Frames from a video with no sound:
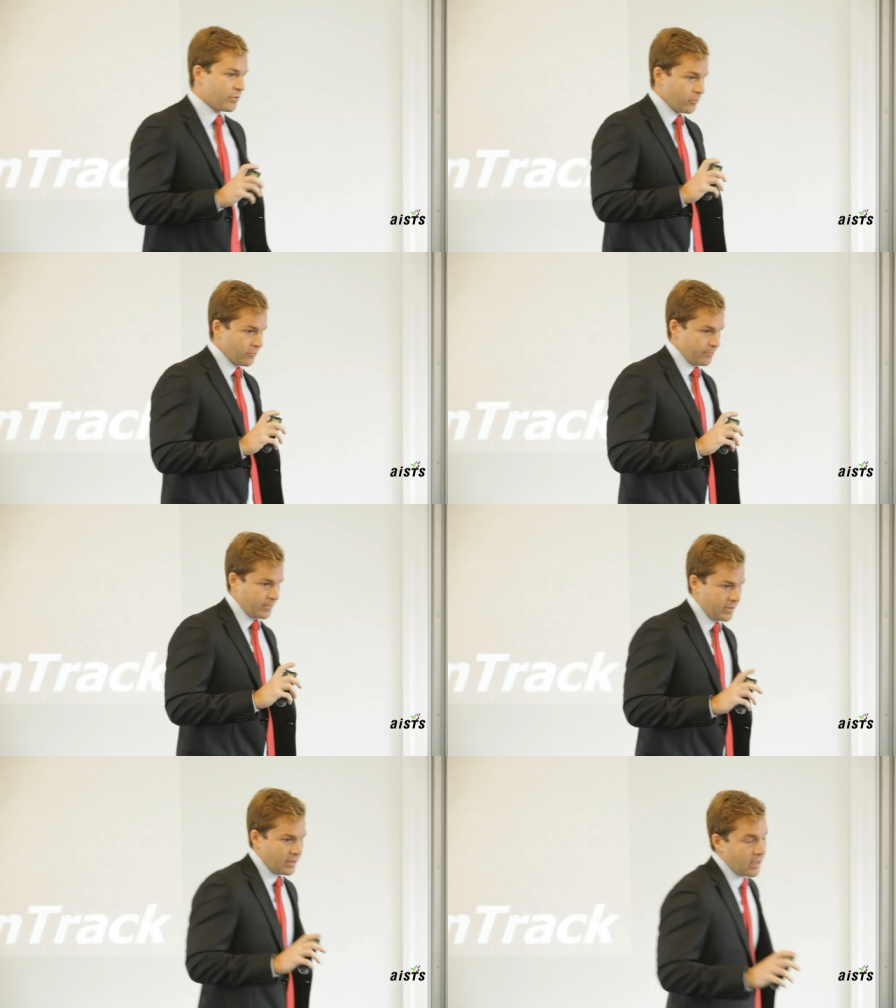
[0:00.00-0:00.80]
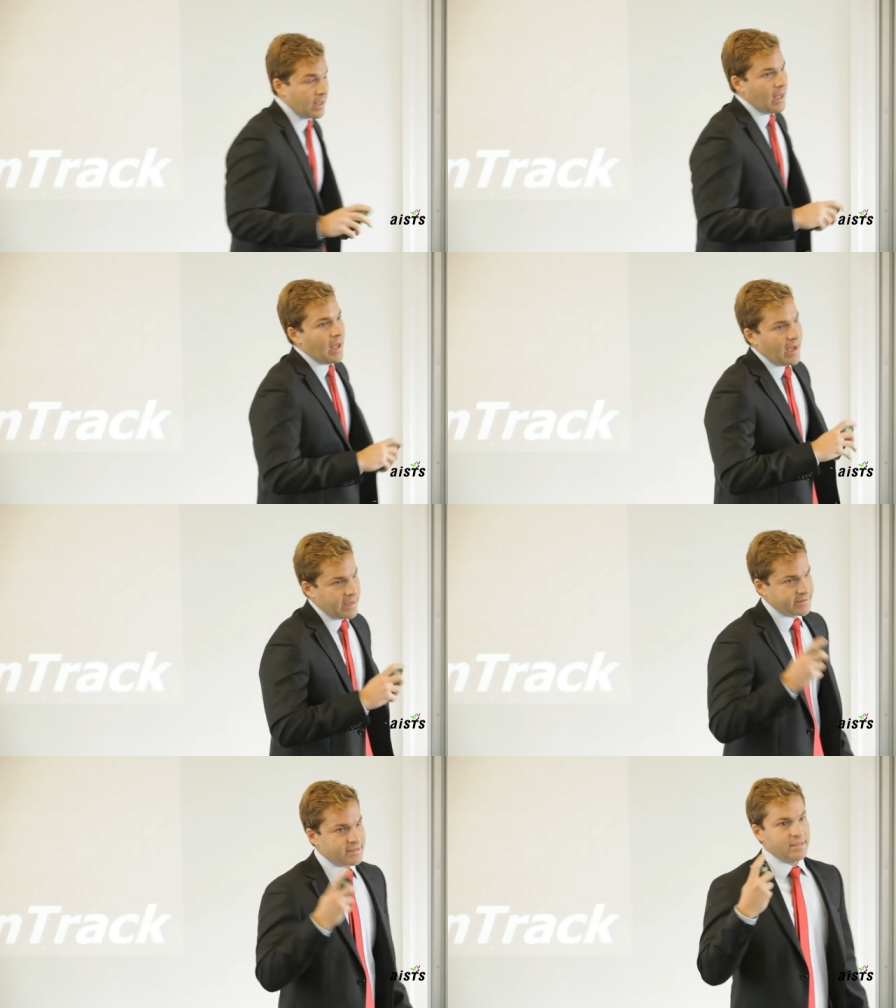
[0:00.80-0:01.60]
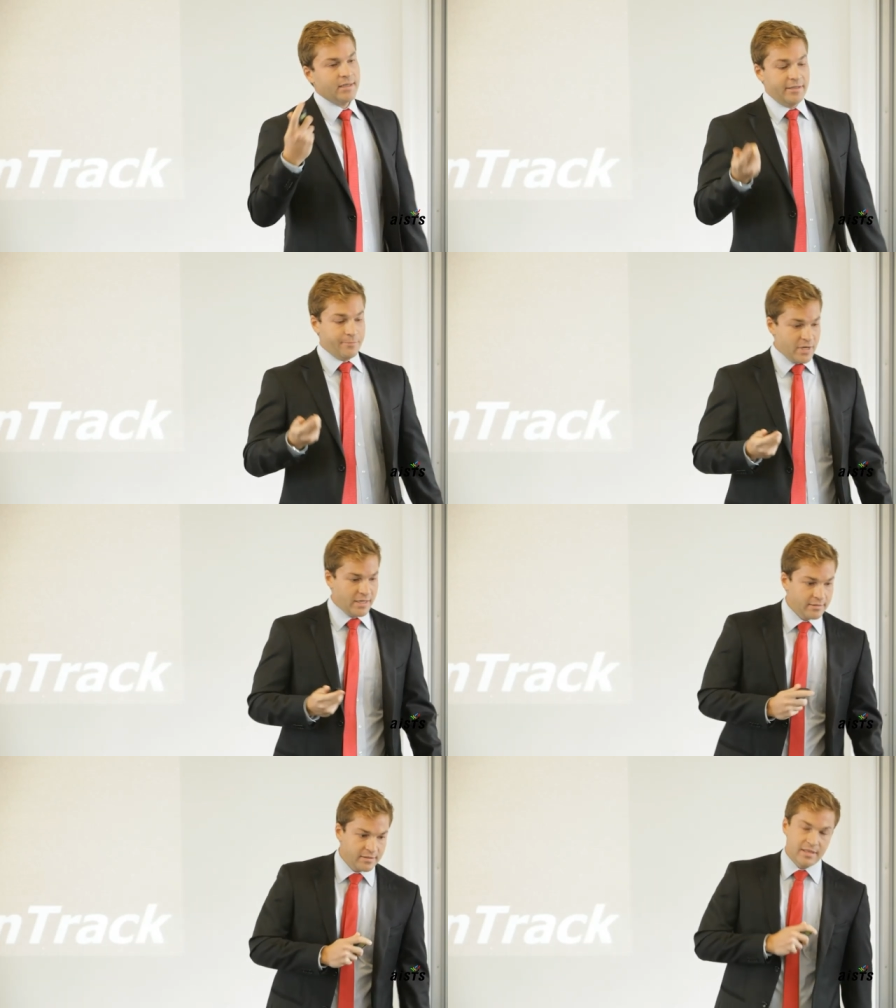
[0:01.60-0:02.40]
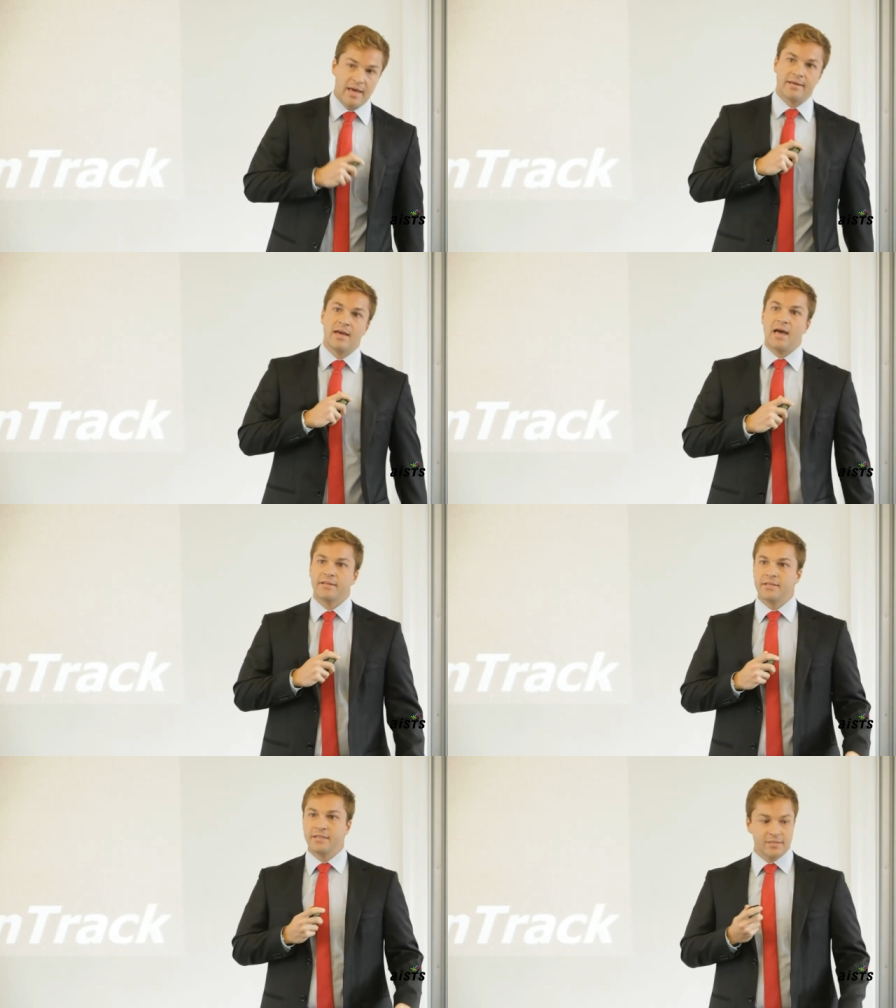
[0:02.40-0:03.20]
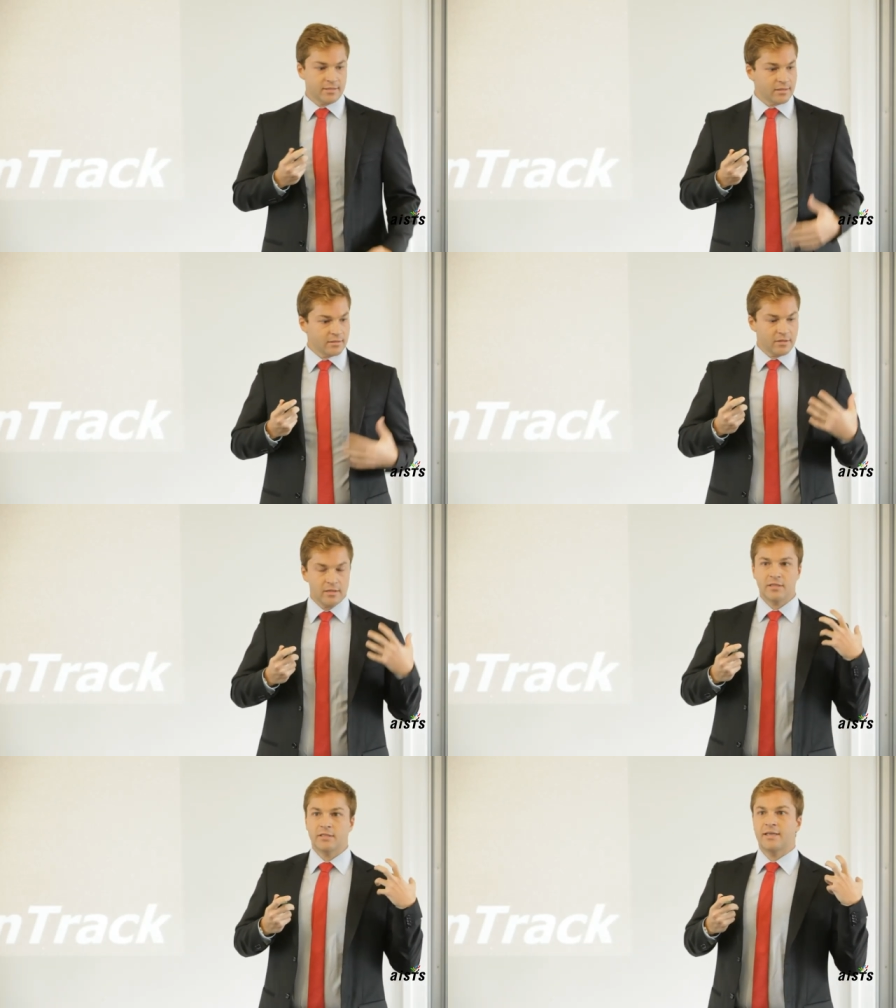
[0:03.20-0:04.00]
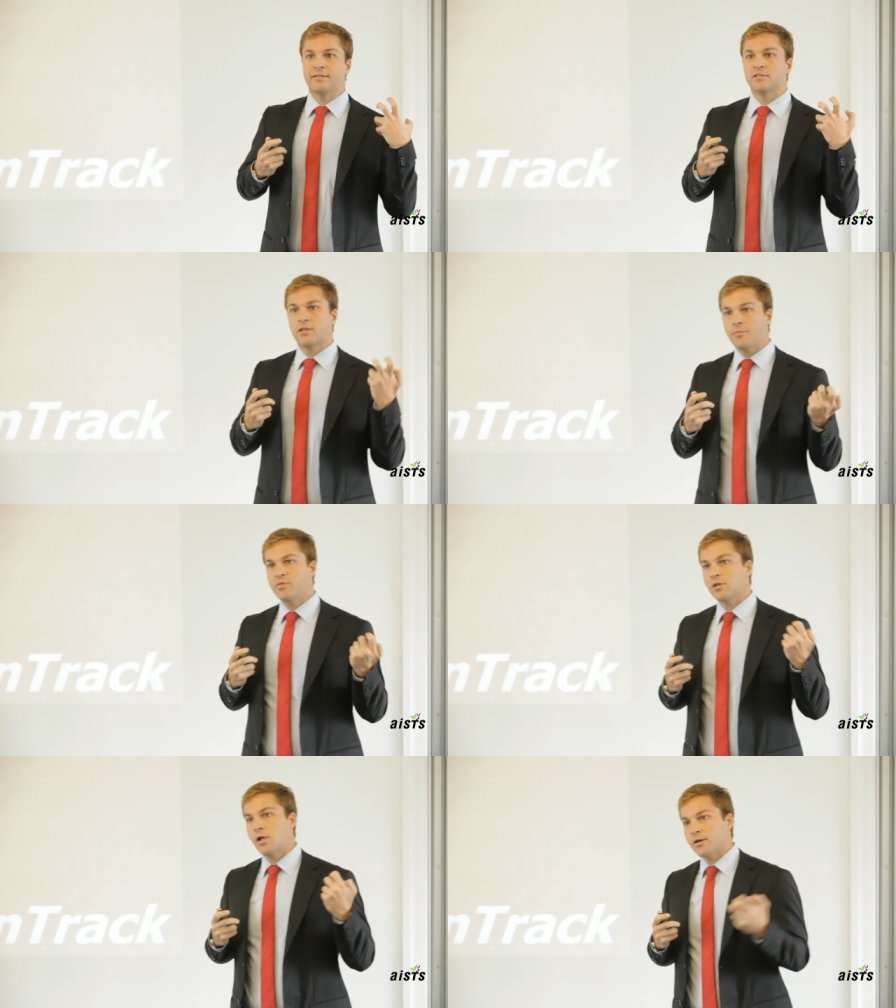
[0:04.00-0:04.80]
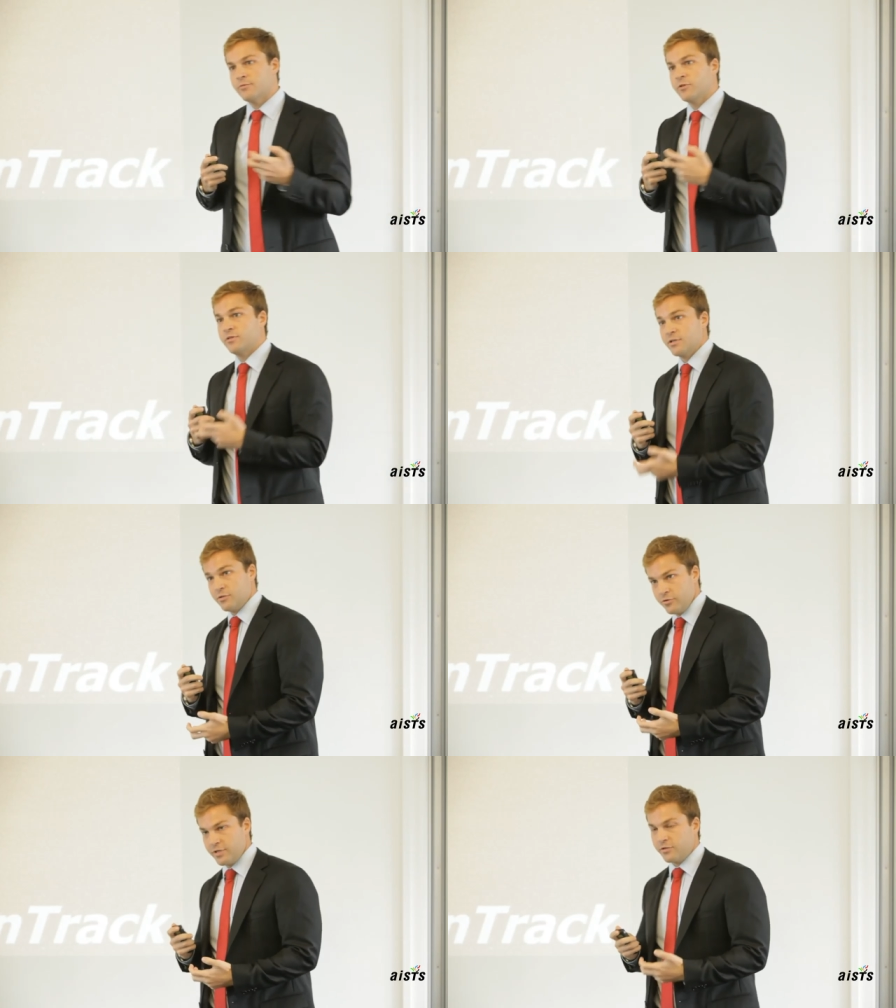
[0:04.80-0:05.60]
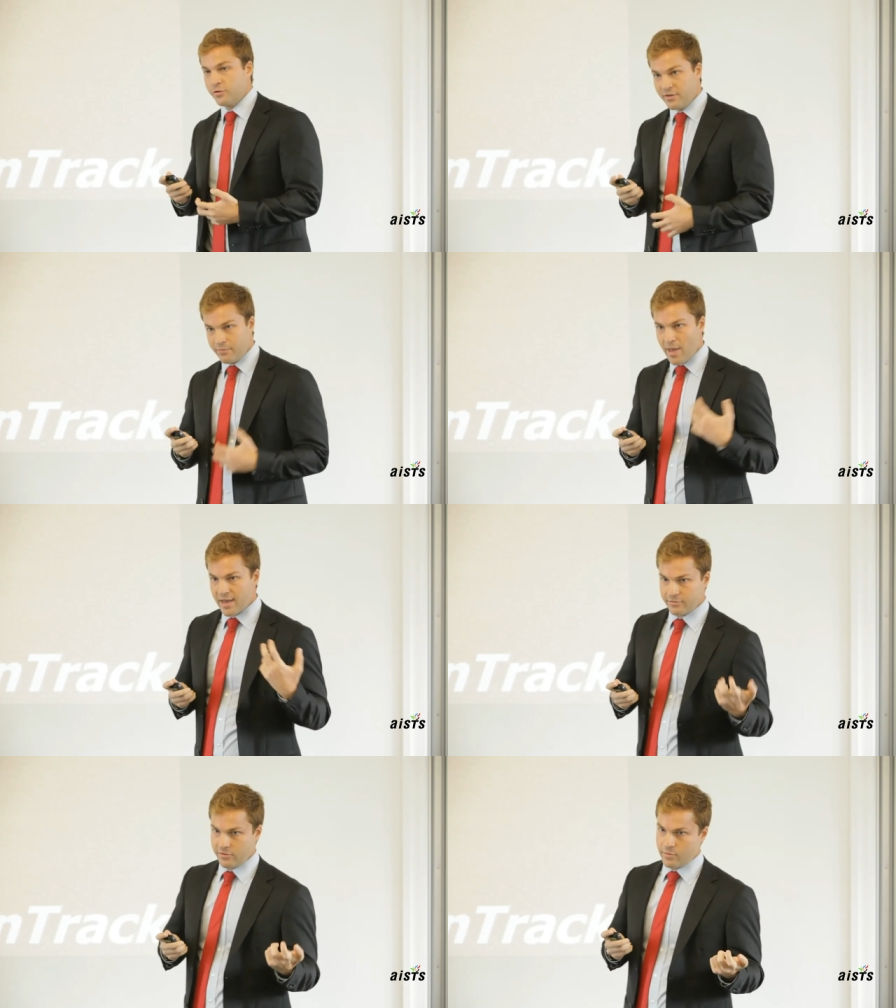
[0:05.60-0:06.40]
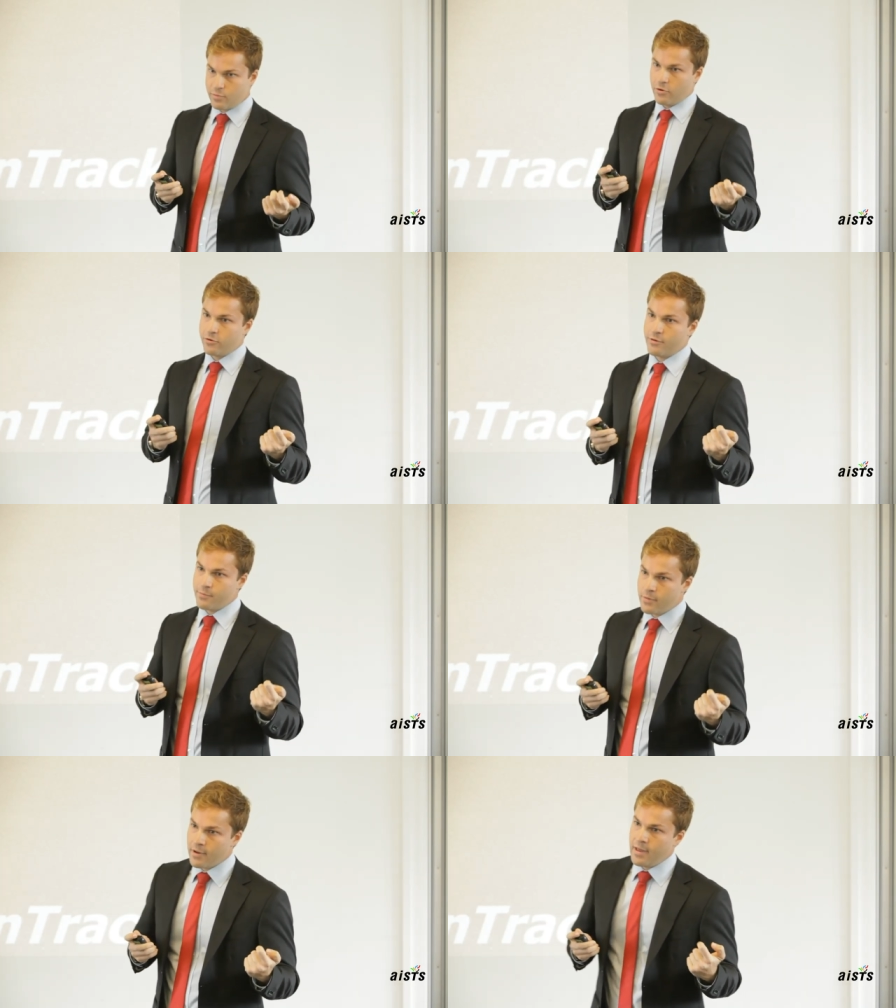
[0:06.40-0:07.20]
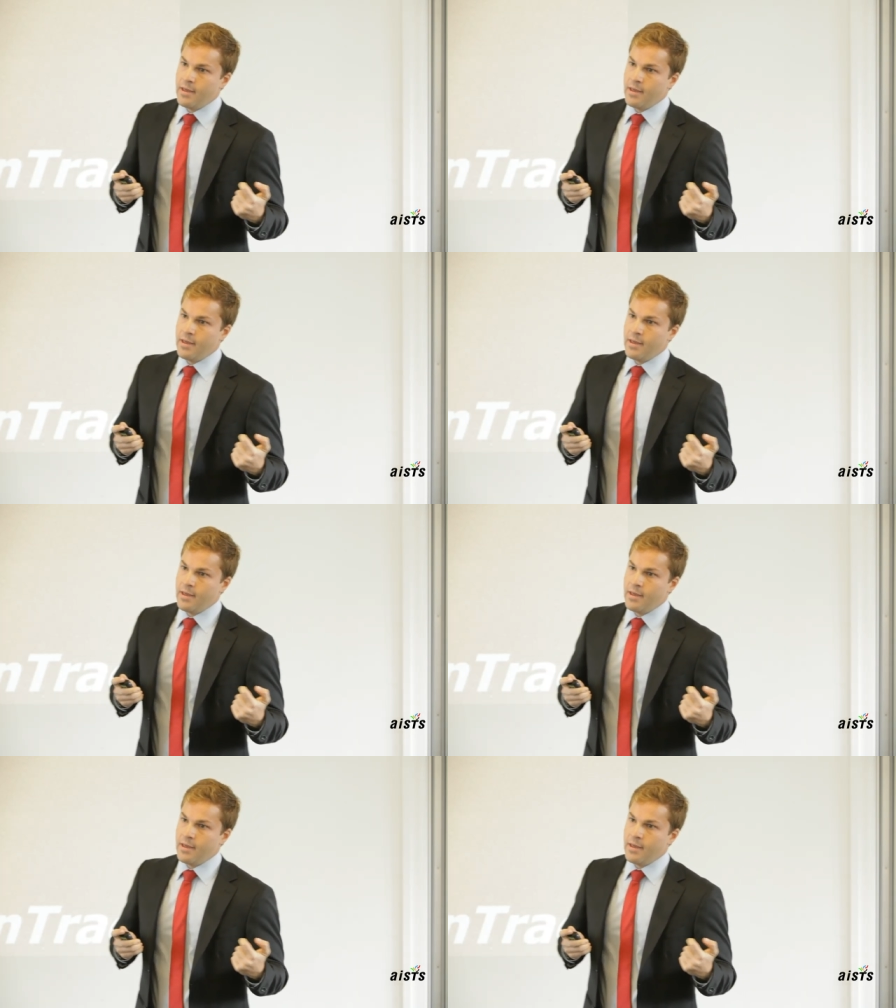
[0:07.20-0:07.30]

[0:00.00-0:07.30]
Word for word: program as it means that athletes can stop the clock in what they're doing to give back to the program